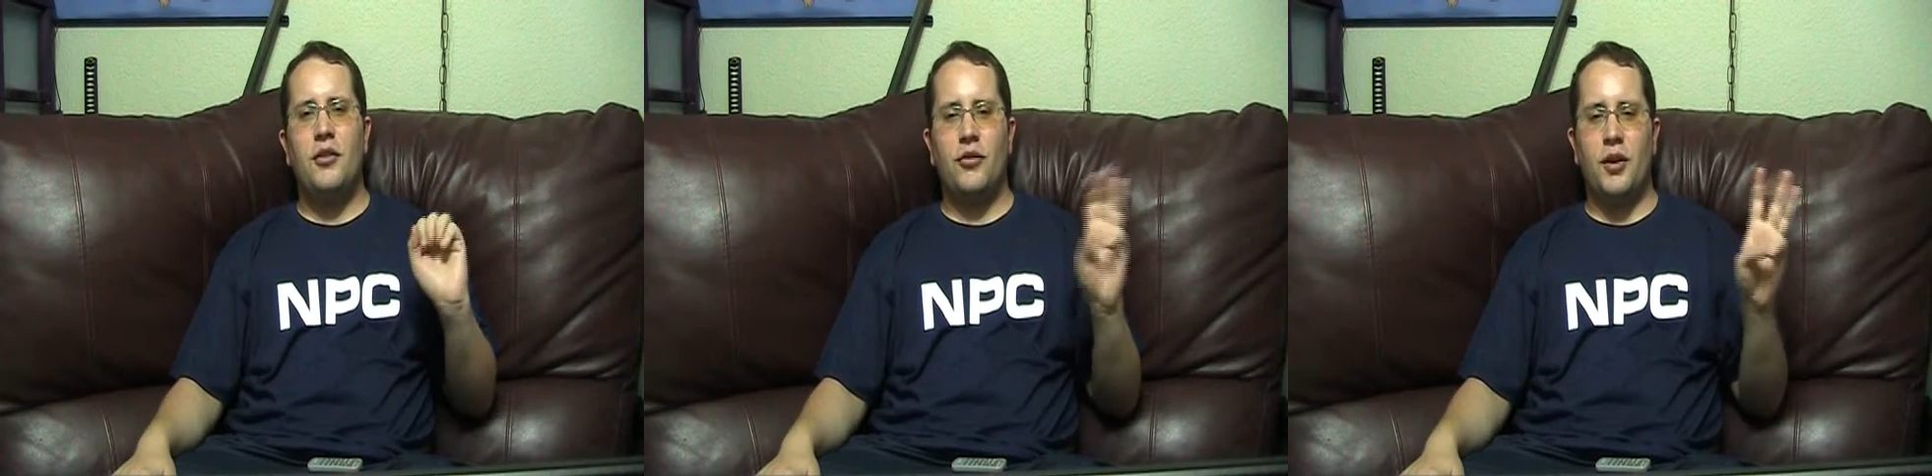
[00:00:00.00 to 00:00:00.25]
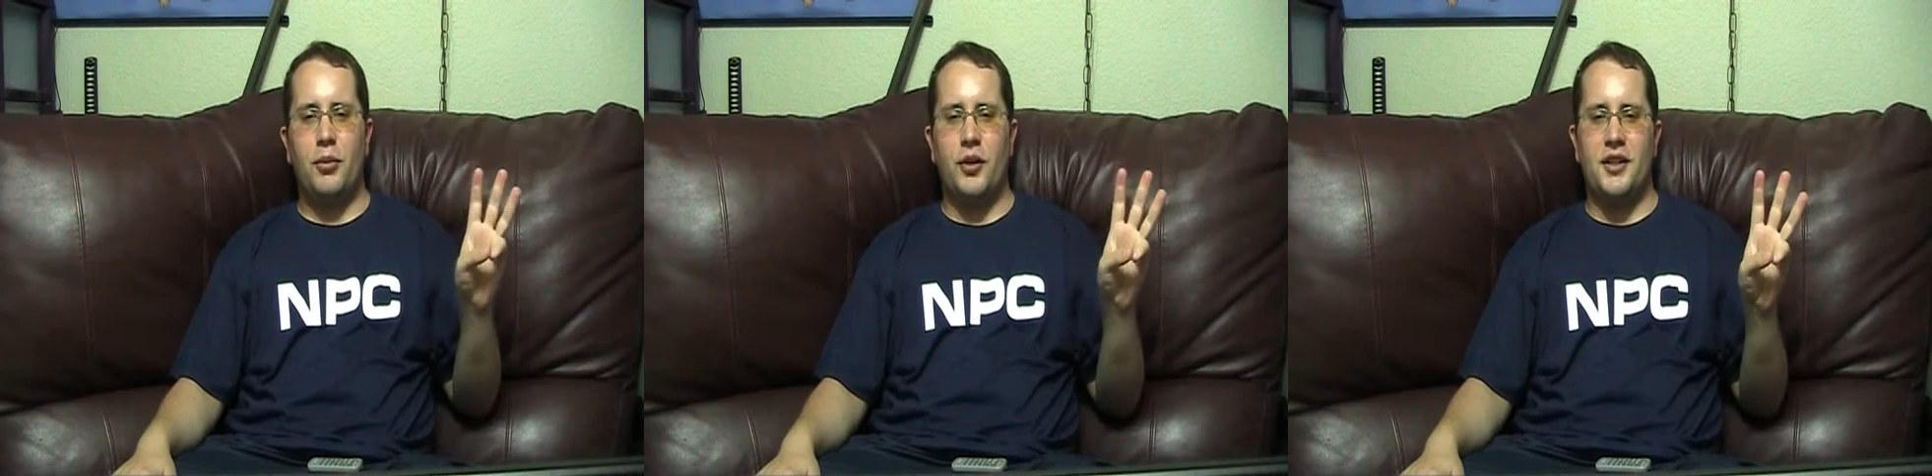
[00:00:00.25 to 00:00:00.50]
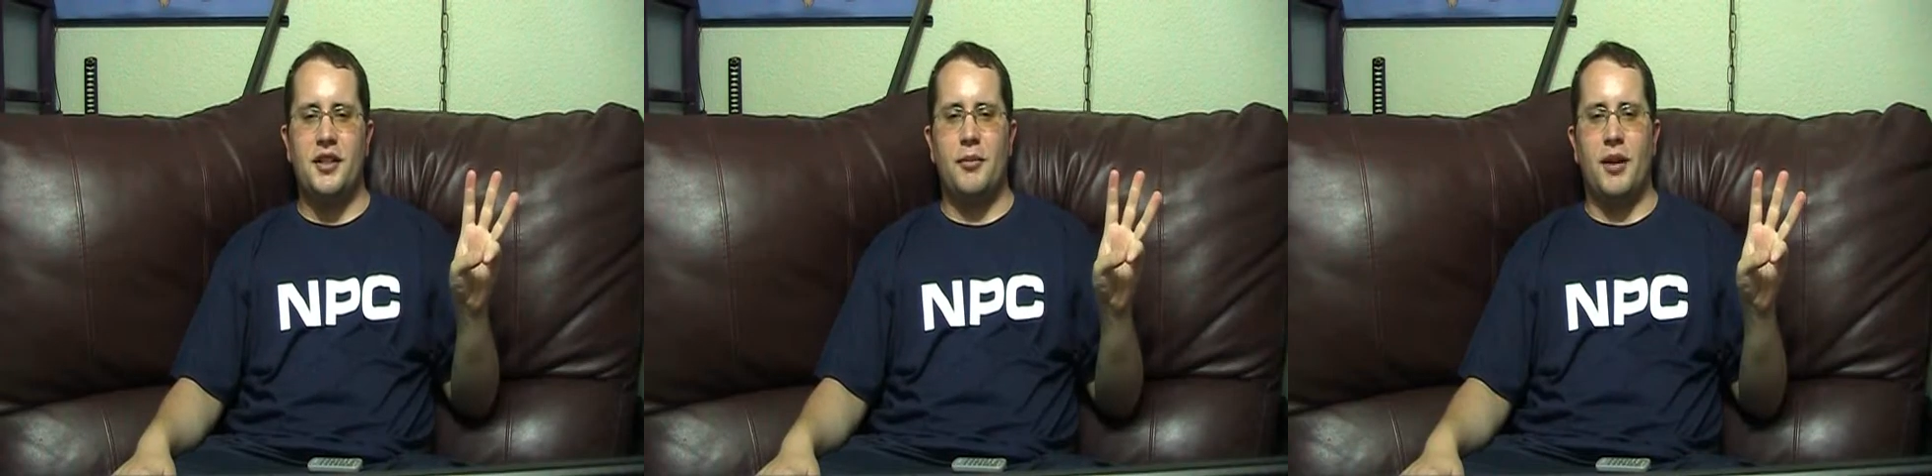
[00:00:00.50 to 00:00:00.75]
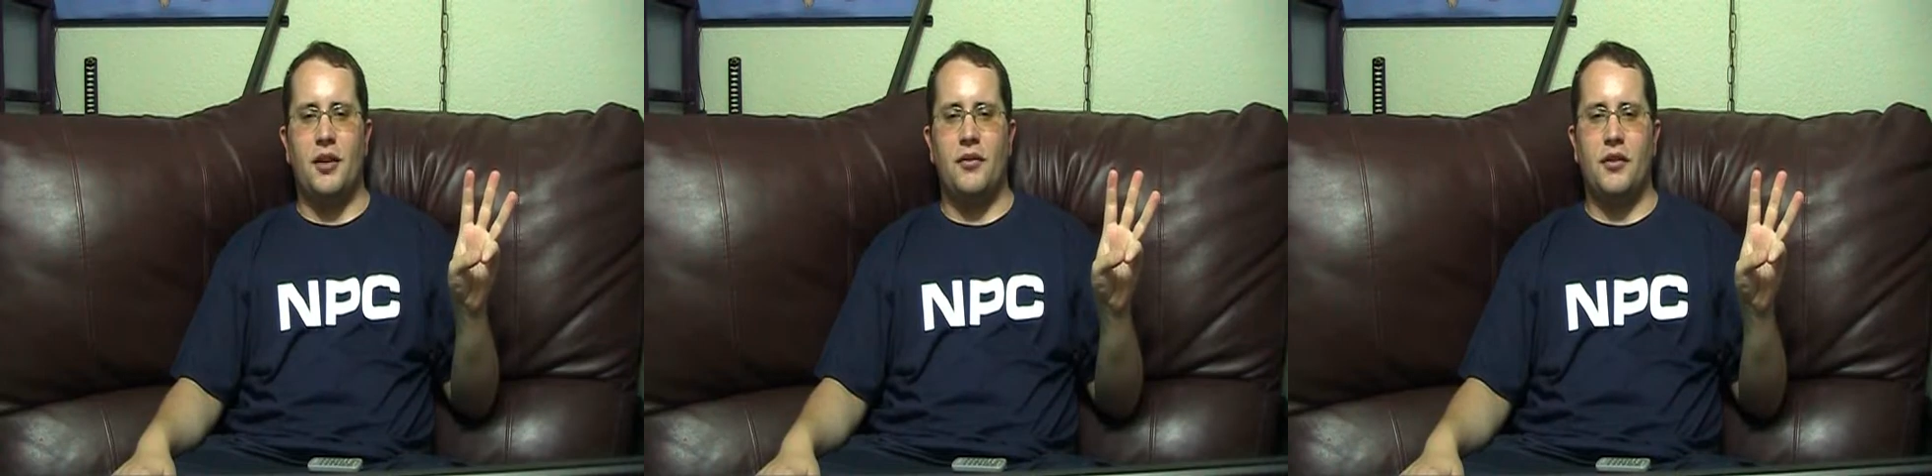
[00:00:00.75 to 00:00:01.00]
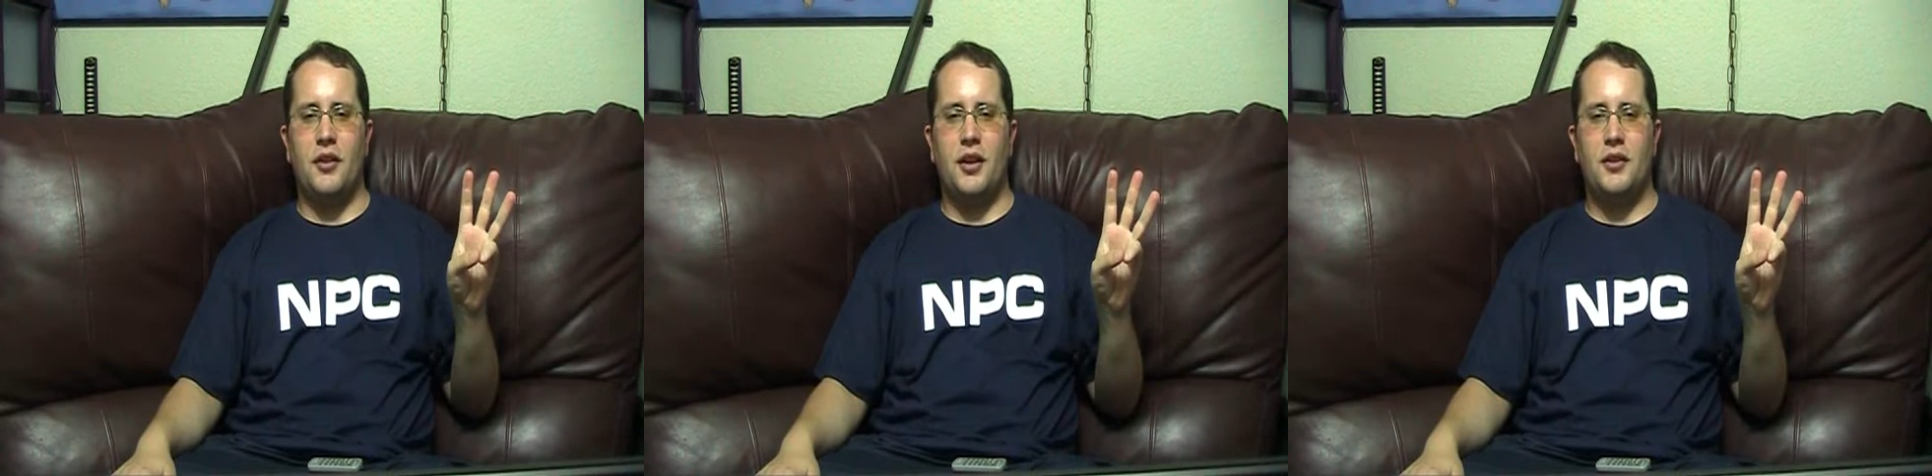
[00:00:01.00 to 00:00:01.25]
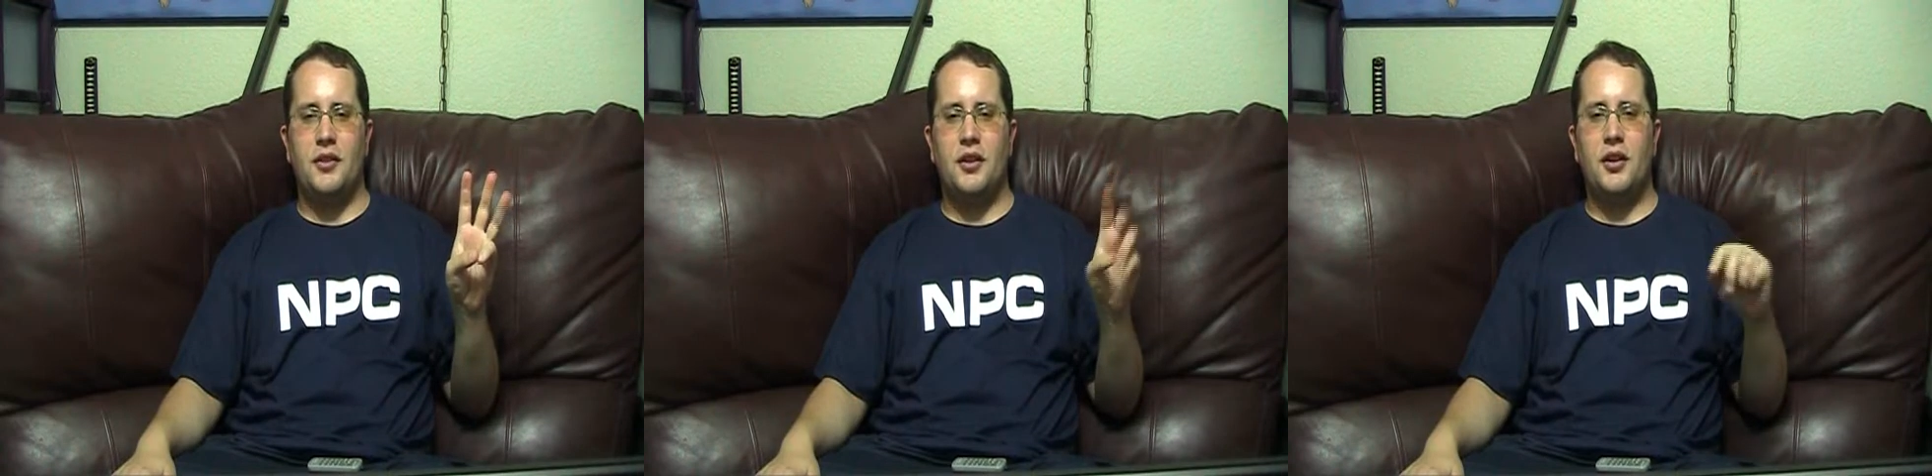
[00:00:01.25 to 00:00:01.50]
three points to make for
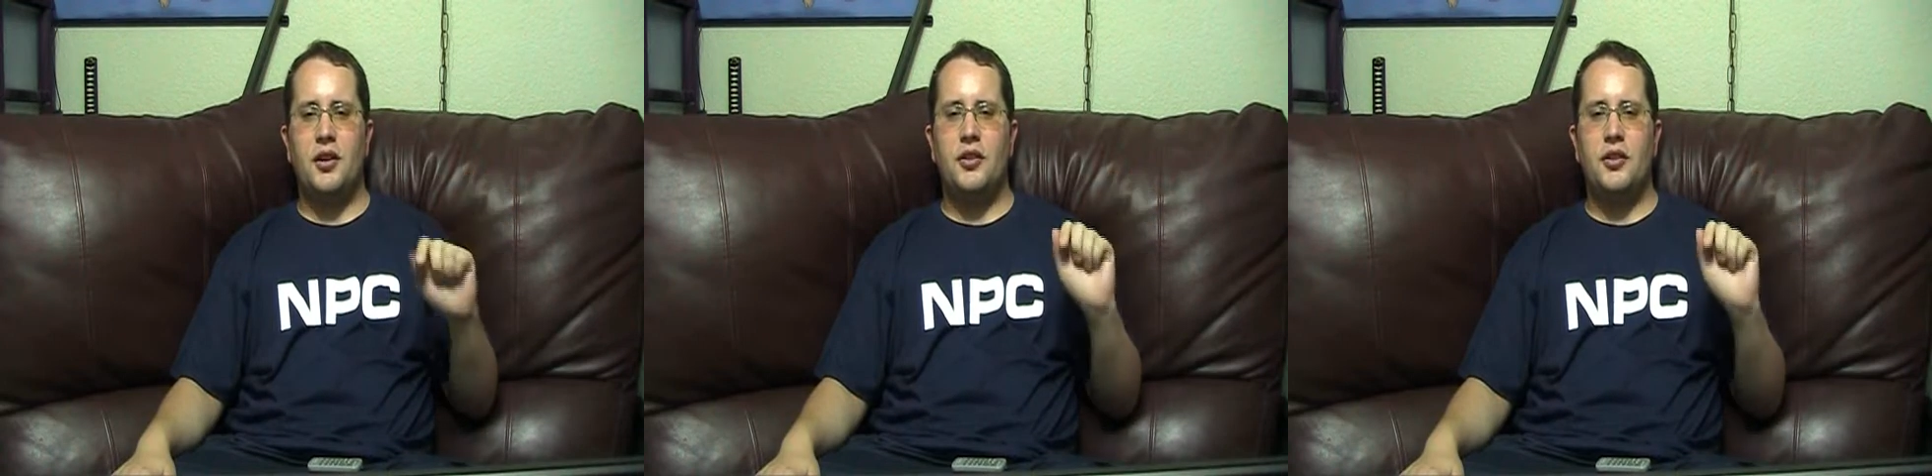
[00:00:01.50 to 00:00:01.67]
this.